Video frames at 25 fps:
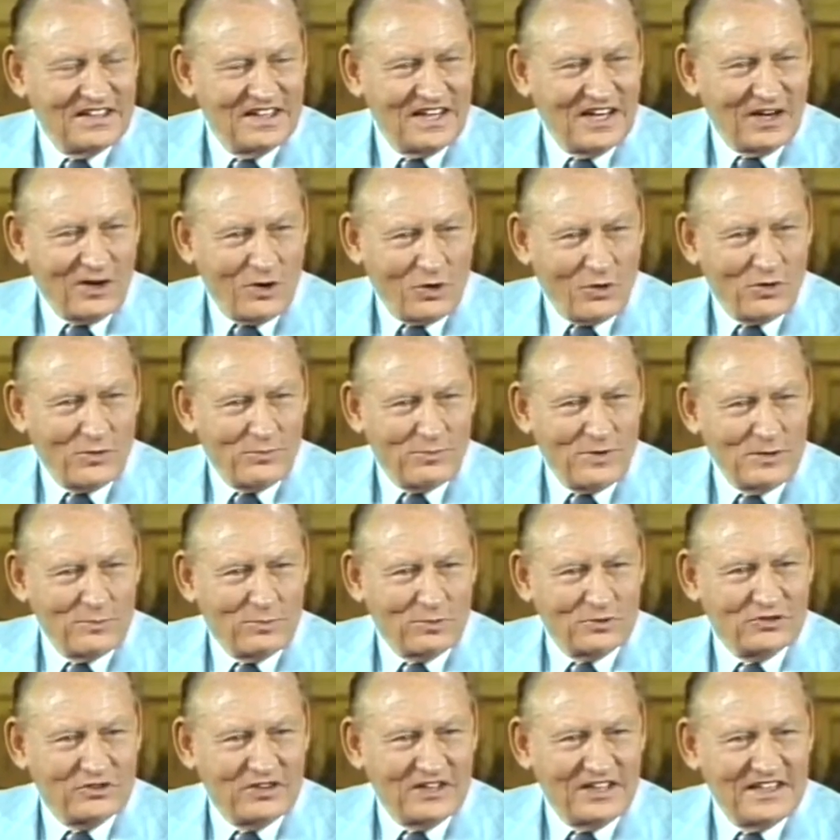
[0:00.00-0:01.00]
And all the
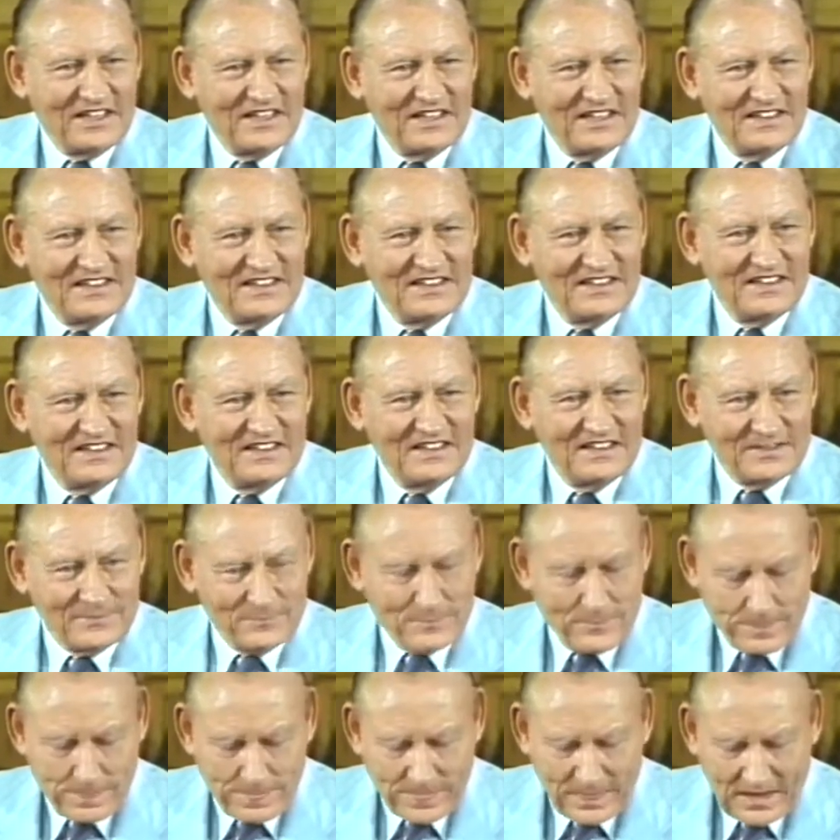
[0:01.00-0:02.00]
people said,
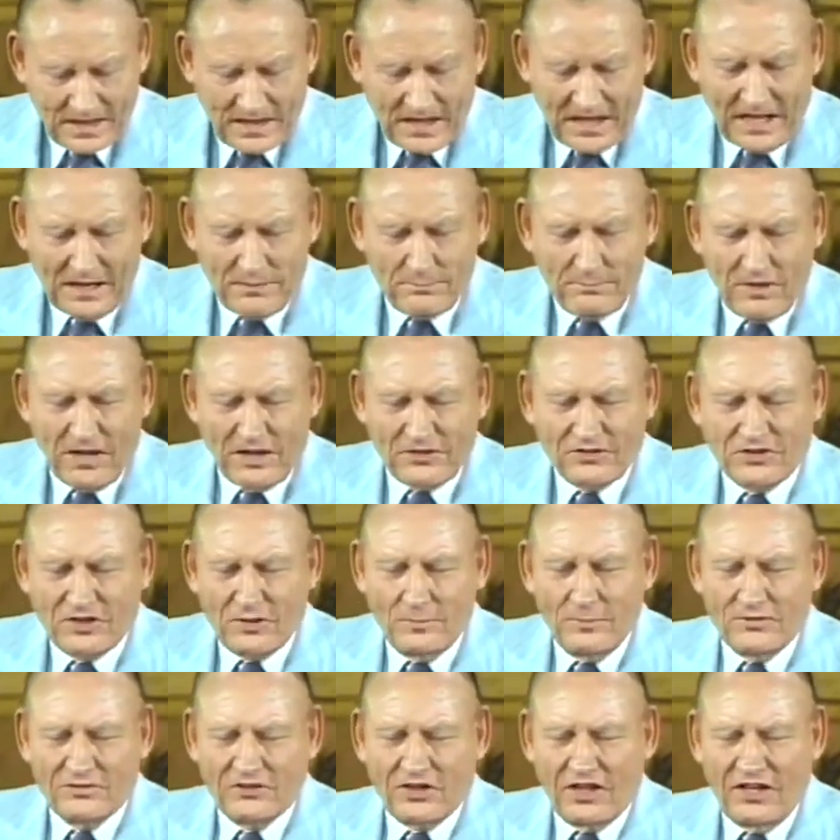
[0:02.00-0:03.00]
Amen. And bless
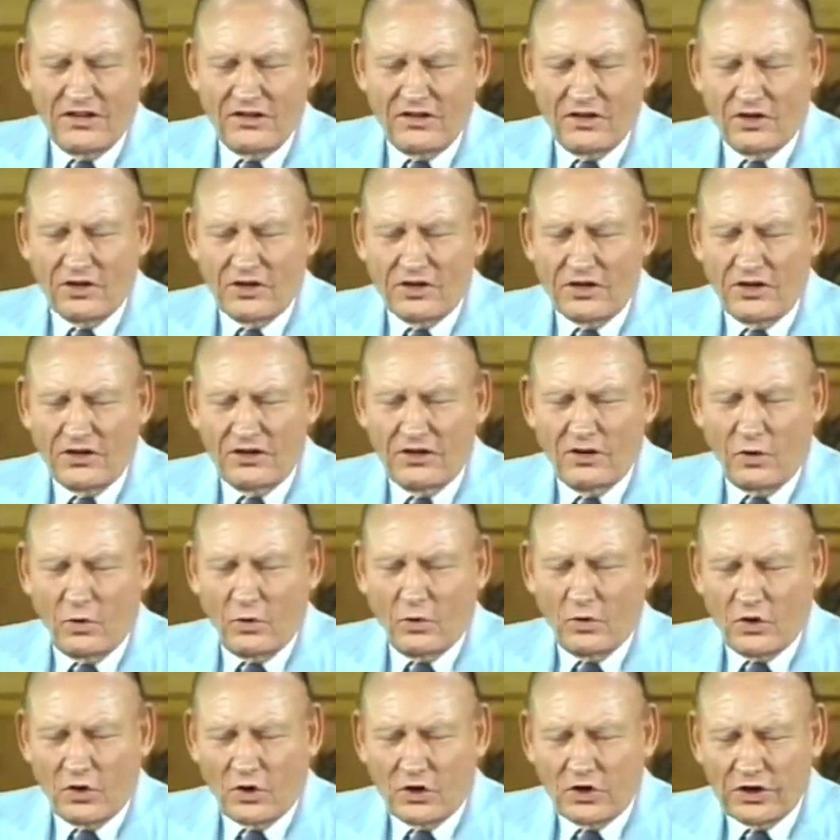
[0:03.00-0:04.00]
them as they learn, O
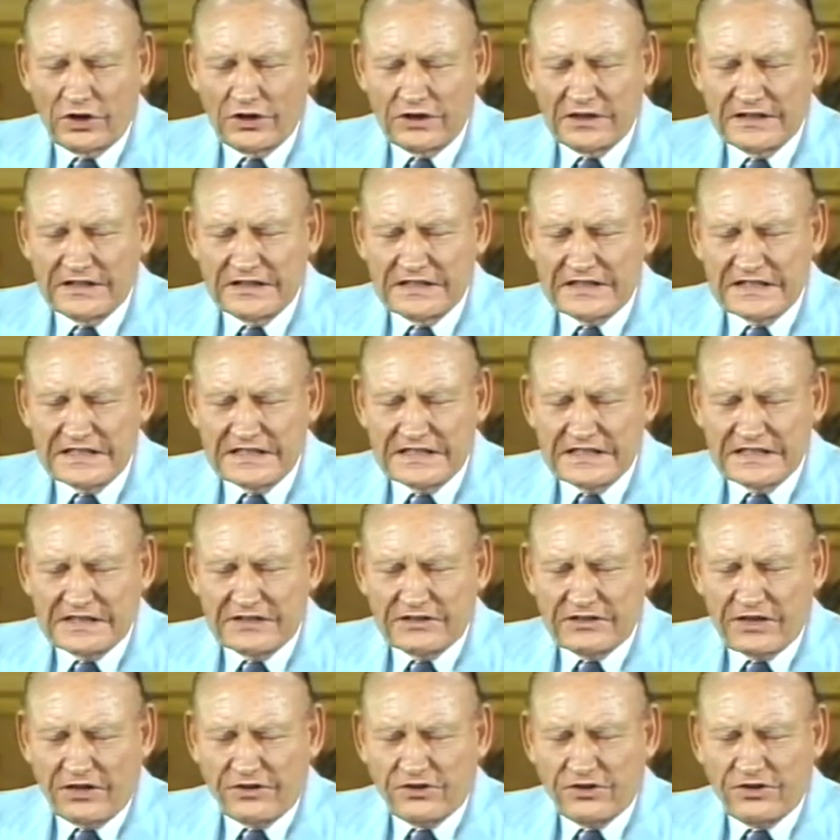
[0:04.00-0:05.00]
Lord,
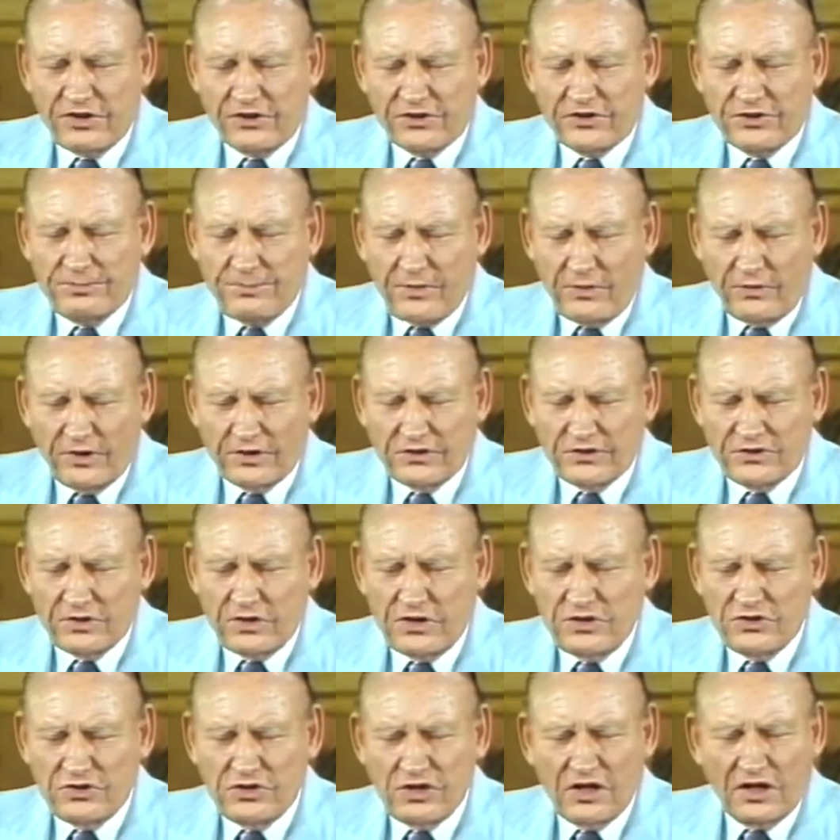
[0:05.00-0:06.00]
touch their spirits
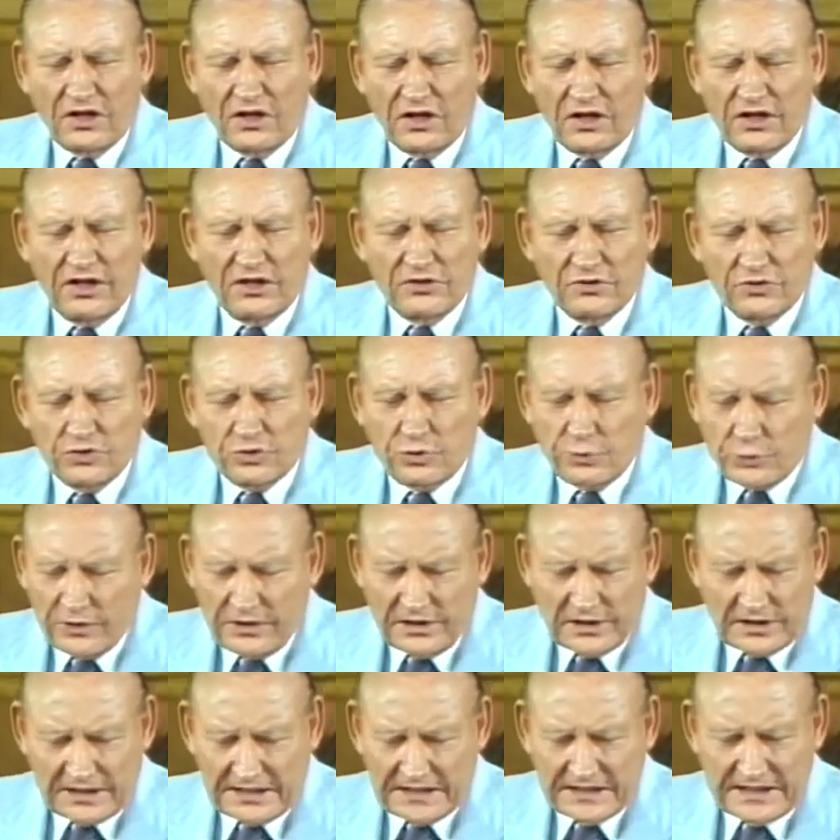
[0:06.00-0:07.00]
gently and
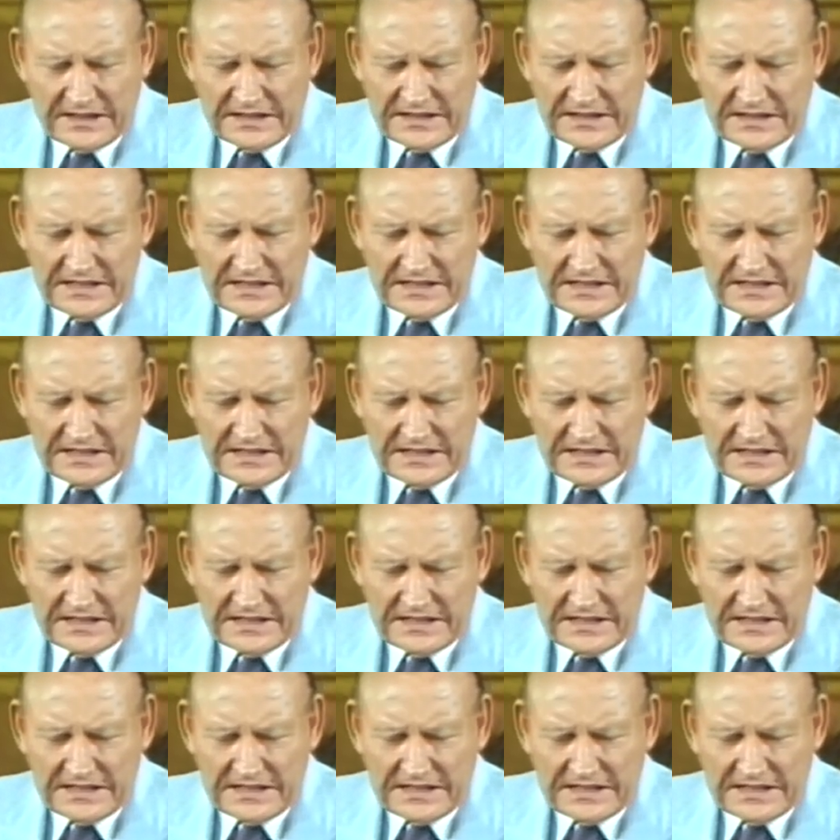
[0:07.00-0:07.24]
sweetly,